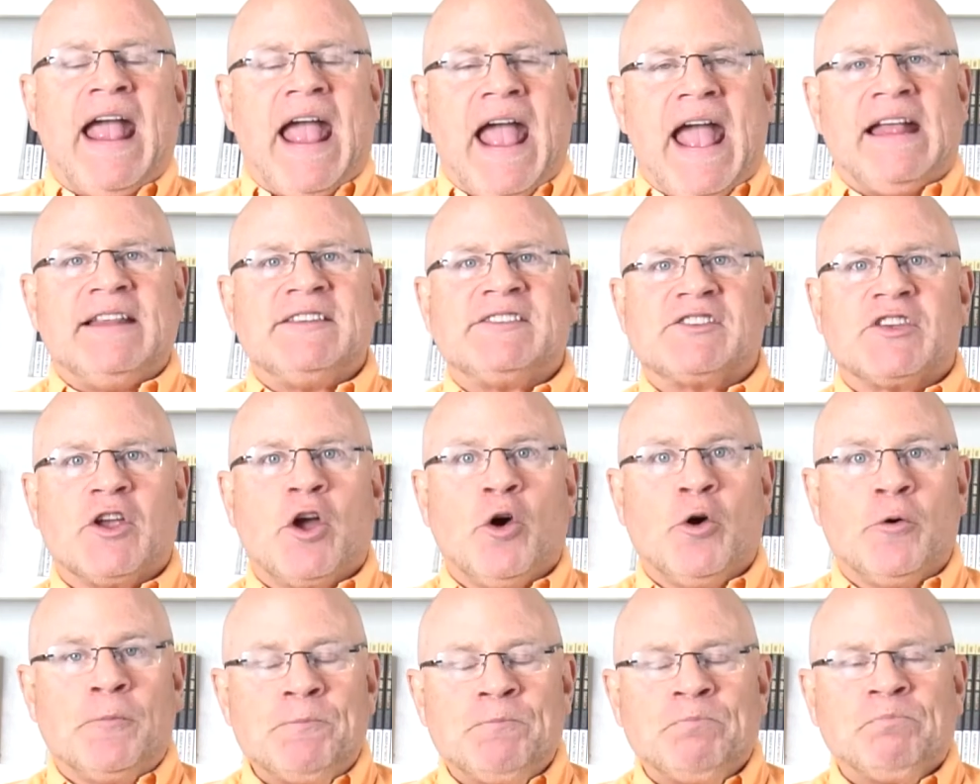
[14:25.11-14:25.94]
And
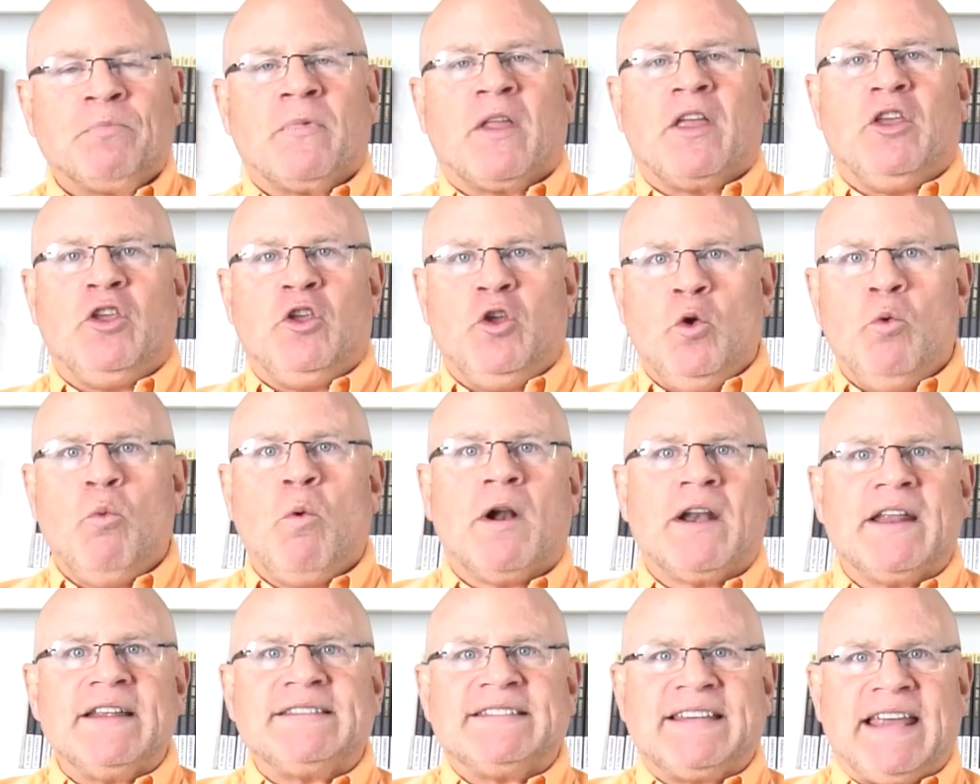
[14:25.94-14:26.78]
so you
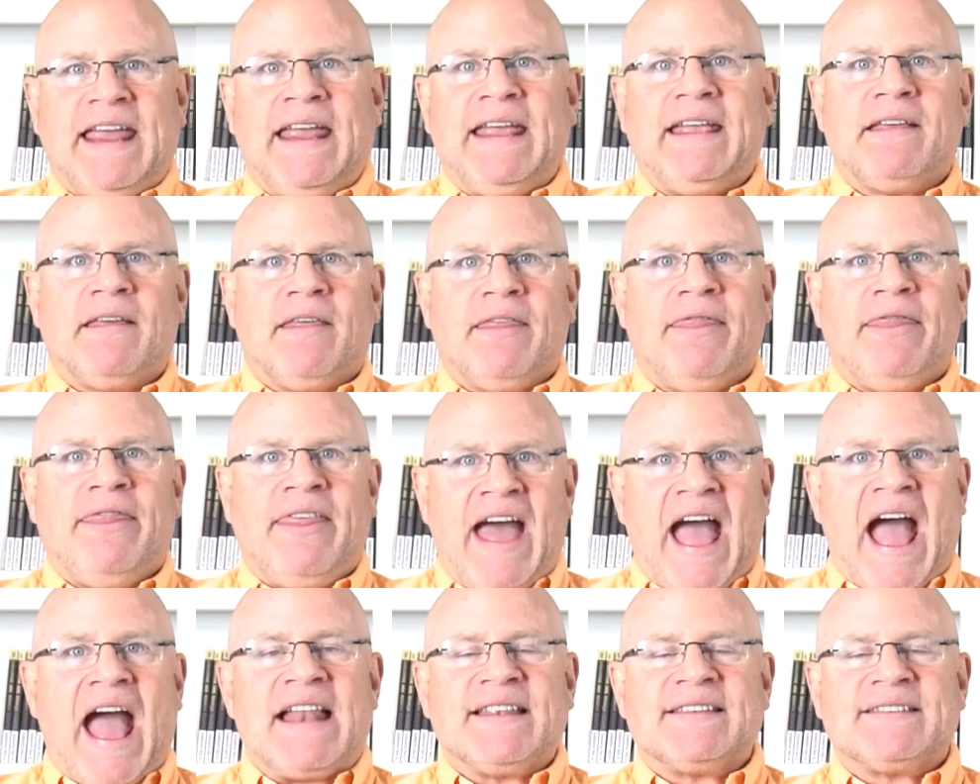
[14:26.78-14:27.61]
want to take
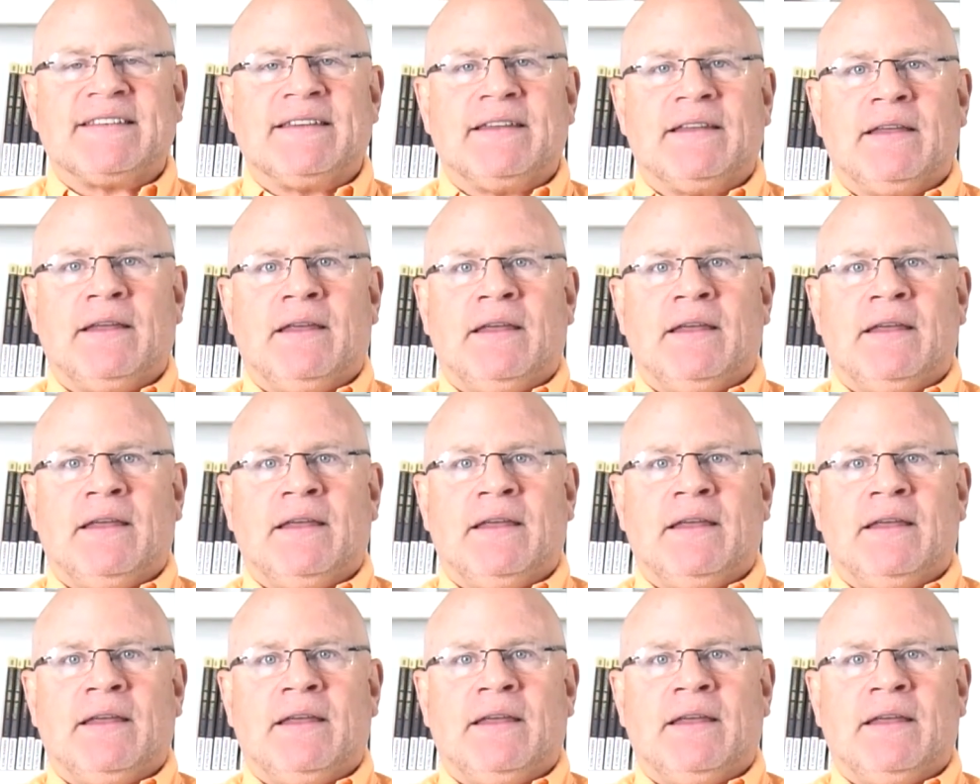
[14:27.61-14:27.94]
that,